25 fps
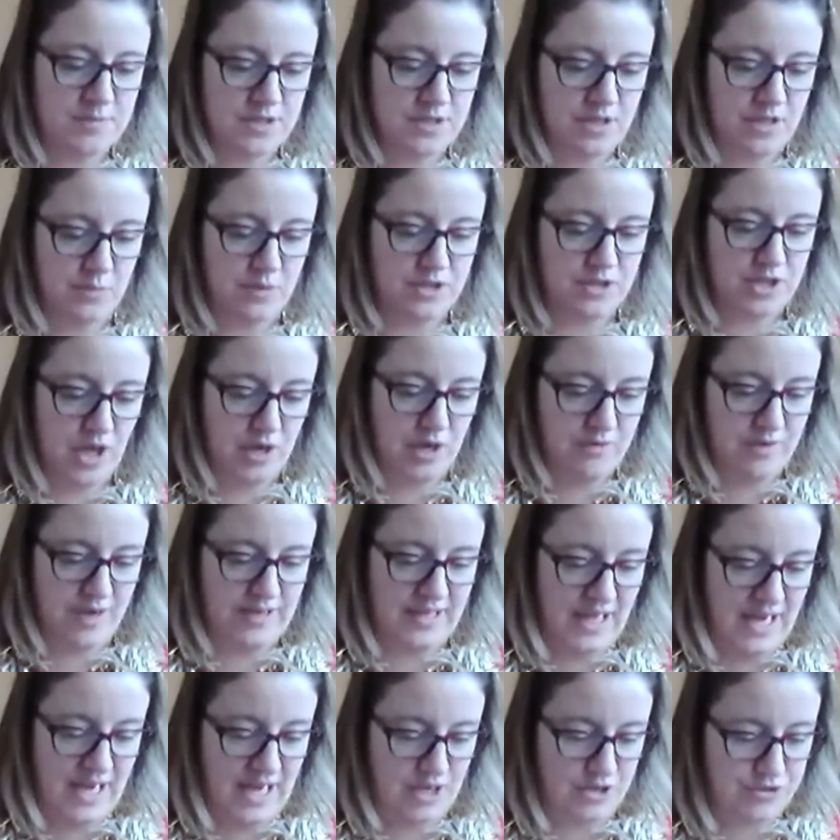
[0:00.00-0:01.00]
So they would go around
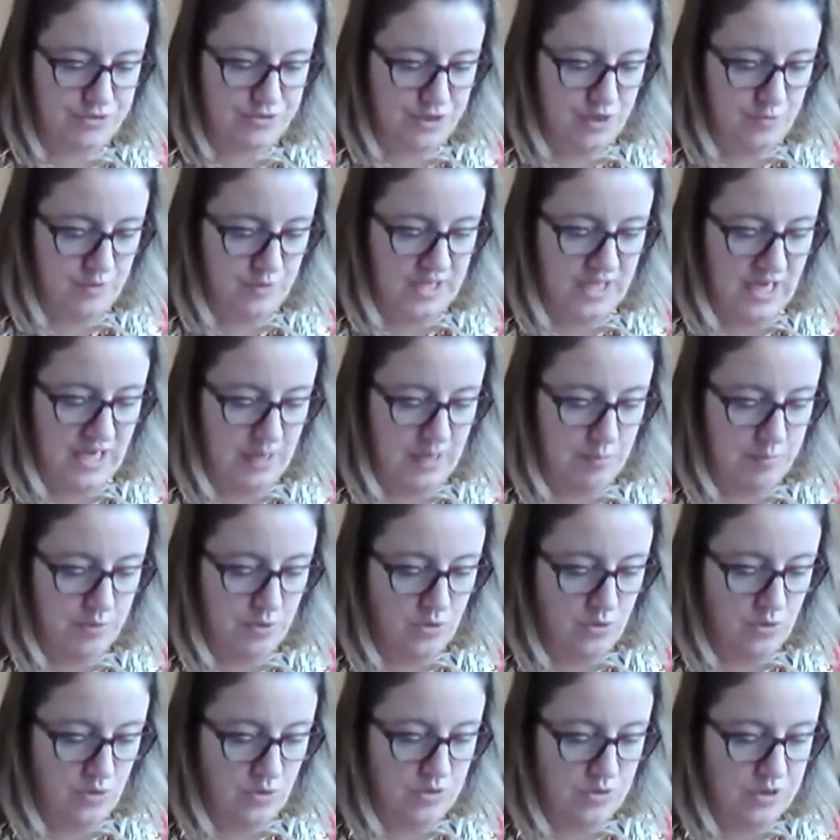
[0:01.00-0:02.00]
the classroom with a
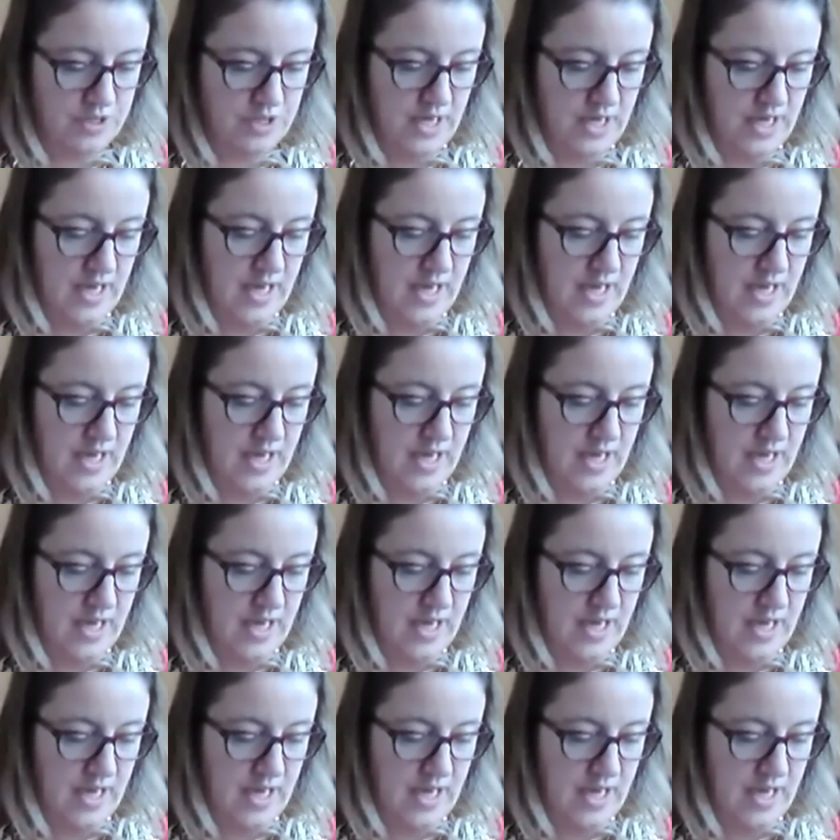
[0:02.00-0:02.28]
clipboard.